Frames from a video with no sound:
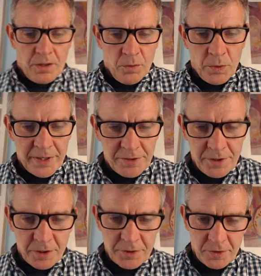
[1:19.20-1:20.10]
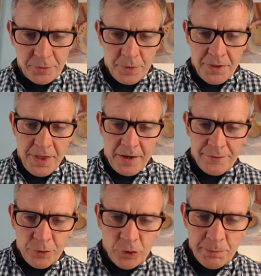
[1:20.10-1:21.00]
we can start off with that
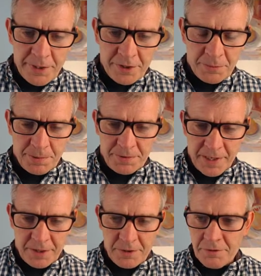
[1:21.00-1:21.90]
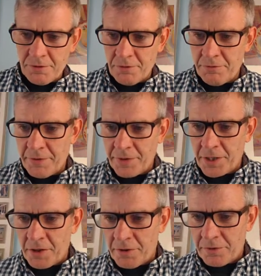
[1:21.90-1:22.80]
4 meters per second river
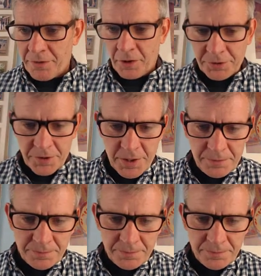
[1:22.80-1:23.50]
current velocity.